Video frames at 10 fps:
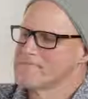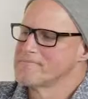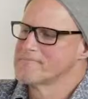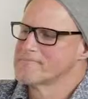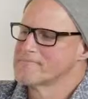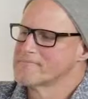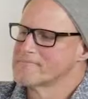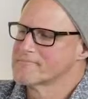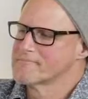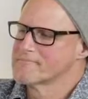
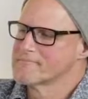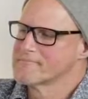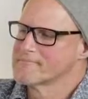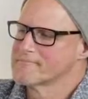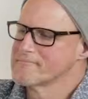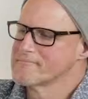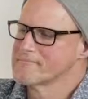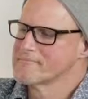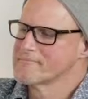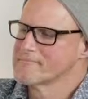
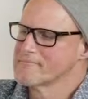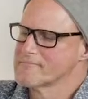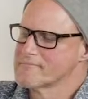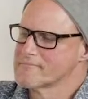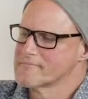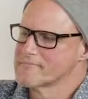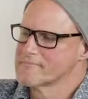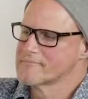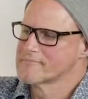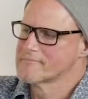
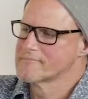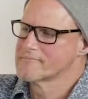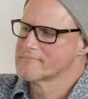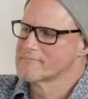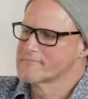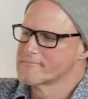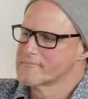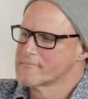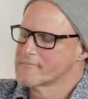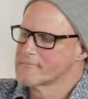
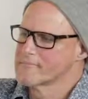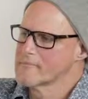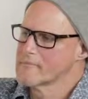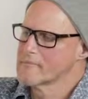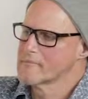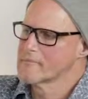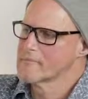(silent)